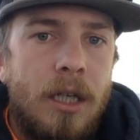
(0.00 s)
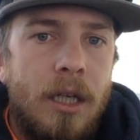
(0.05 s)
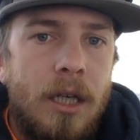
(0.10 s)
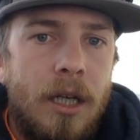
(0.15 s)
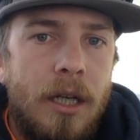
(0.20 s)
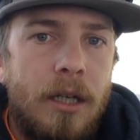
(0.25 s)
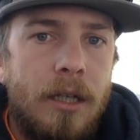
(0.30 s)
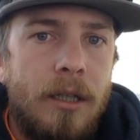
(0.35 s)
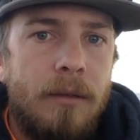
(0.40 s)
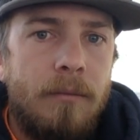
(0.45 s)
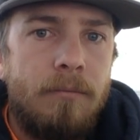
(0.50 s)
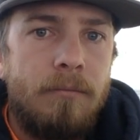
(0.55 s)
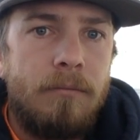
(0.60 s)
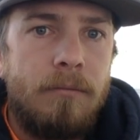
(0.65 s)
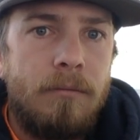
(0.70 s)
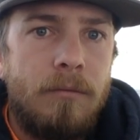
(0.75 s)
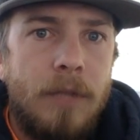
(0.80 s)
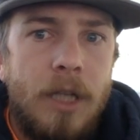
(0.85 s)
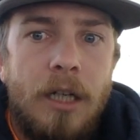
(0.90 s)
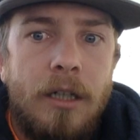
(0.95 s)

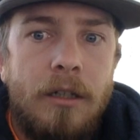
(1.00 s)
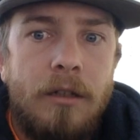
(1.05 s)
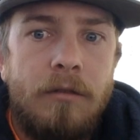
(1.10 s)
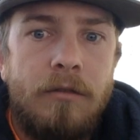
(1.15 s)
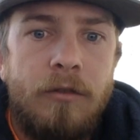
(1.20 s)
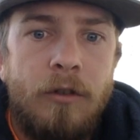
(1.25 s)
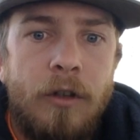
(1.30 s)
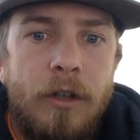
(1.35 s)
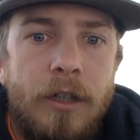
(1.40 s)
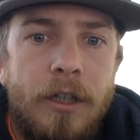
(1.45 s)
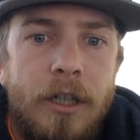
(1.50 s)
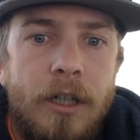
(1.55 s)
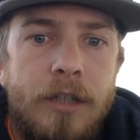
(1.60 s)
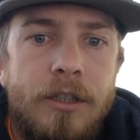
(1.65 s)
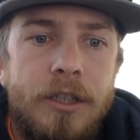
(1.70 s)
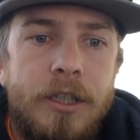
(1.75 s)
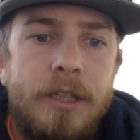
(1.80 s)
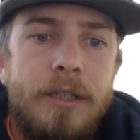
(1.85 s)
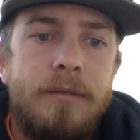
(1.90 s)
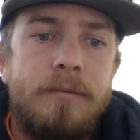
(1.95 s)
I'm not in a foreign
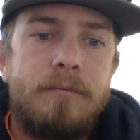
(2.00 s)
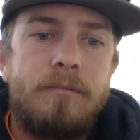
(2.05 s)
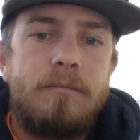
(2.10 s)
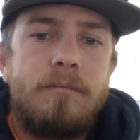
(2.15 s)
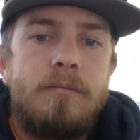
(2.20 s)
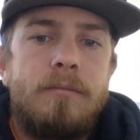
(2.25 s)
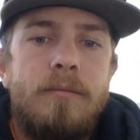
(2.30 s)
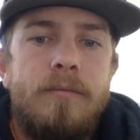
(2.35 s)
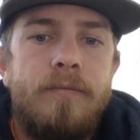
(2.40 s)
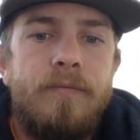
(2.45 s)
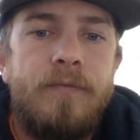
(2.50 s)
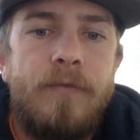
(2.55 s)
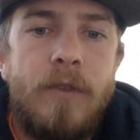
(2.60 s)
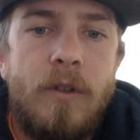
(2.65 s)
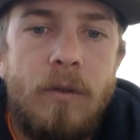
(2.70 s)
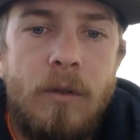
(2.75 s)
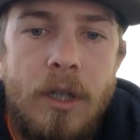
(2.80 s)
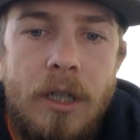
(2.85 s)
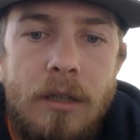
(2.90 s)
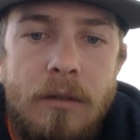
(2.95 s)
country.
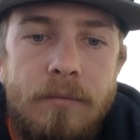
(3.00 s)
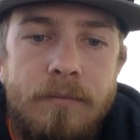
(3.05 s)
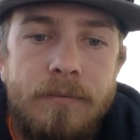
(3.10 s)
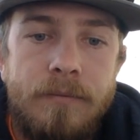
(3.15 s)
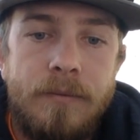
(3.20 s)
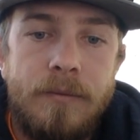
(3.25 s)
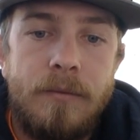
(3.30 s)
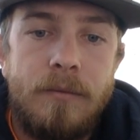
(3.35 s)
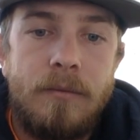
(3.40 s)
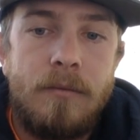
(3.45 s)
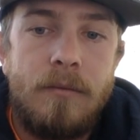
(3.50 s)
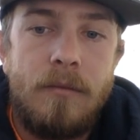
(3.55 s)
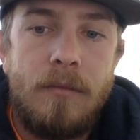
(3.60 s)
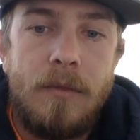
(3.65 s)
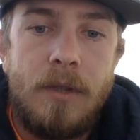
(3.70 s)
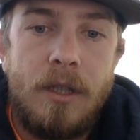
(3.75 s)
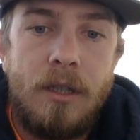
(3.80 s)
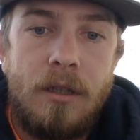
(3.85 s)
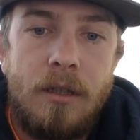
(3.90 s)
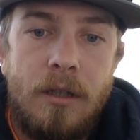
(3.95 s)
Well,
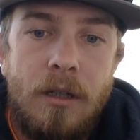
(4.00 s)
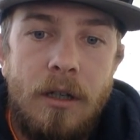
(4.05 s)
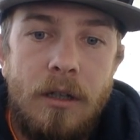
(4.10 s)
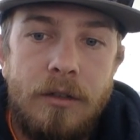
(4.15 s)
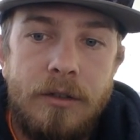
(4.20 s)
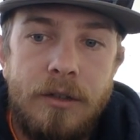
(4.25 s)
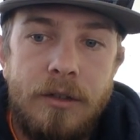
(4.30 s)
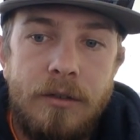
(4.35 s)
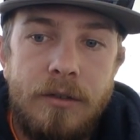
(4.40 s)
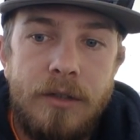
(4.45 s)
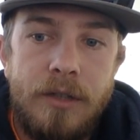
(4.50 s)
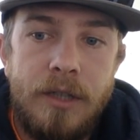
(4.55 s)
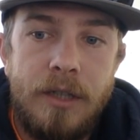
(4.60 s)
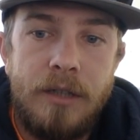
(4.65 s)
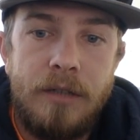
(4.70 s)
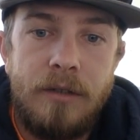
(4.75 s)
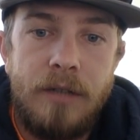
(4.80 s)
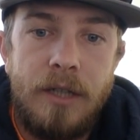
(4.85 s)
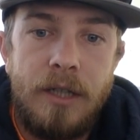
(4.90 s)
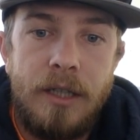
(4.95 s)
it also
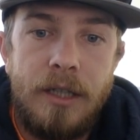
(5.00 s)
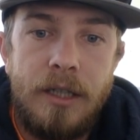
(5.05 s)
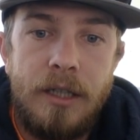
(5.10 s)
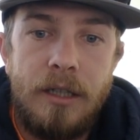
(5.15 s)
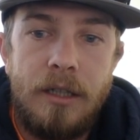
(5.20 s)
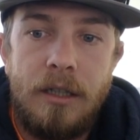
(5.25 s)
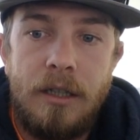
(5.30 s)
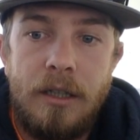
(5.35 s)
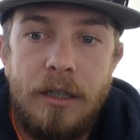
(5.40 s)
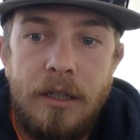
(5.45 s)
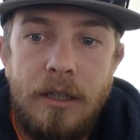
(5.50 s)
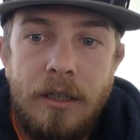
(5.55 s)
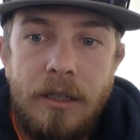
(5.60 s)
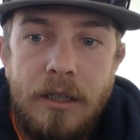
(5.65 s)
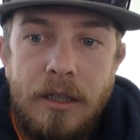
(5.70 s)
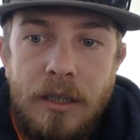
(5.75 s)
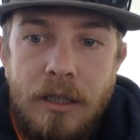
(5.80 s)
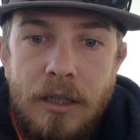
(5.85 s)
says right here in